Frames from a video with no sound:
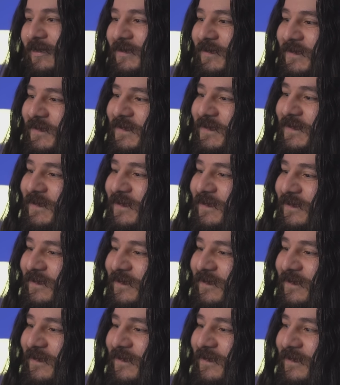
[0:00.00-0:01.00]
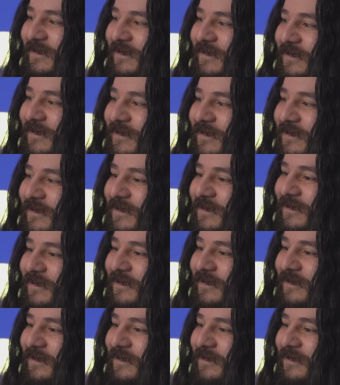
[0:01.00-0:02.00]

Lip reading: Nobody speaks.